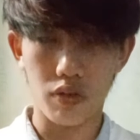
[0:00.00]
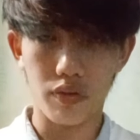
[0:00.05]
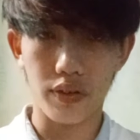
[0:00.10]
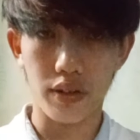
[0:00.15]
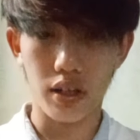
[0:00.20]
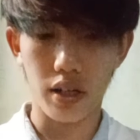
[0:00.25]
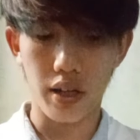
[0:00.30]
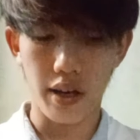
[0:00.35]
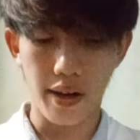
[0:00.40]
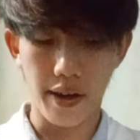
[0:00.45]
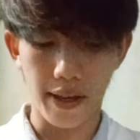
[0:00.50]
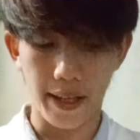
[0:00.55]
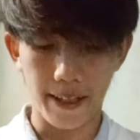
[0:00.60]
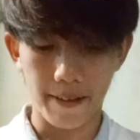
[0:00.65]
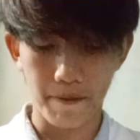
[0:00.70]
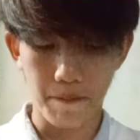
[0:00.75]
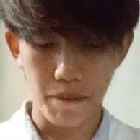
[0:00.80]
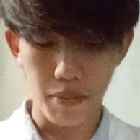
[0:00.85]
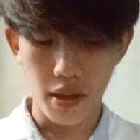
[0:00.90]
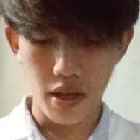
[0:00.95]
The only
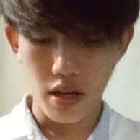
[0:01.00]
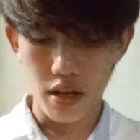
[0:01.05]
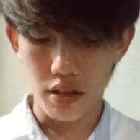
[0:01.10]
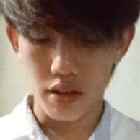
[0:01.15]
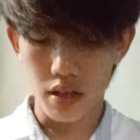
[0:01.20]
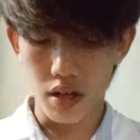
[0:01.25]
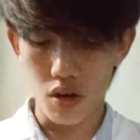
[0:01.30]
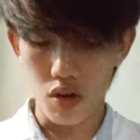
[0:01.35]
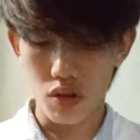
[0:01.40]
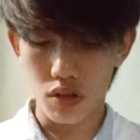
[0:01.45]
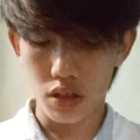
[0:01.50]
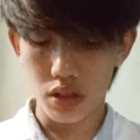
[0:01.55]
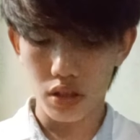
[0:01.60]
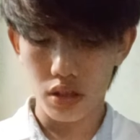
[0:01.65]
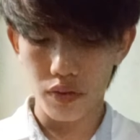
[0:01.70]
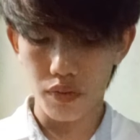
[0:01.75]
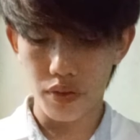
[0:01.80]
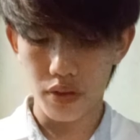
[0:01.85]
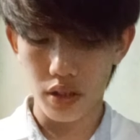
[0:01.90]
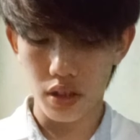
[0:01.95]
difference of
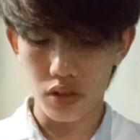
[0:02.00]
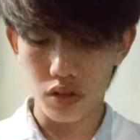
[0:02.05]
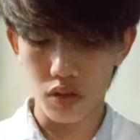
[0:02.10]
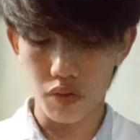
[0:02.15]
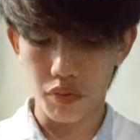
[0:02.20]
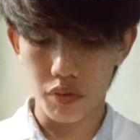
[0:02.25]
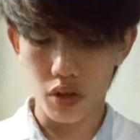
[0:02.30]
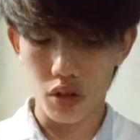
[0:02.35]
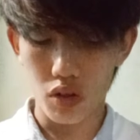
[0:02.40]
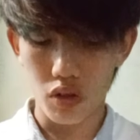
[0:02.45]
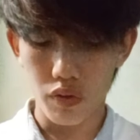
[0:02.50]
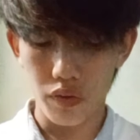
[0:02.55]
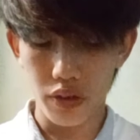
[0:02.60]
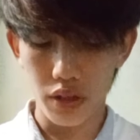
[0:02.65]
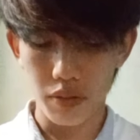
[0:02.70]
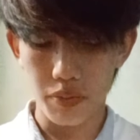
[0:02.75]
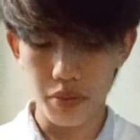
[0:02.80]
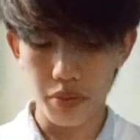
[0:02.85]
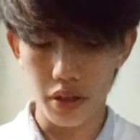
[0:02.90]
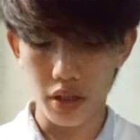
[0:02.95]
chlorophyll B is that it
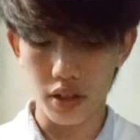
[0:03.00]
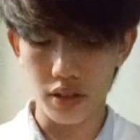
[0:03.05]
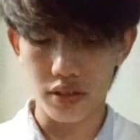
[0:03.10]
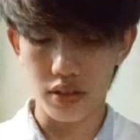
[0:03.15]
has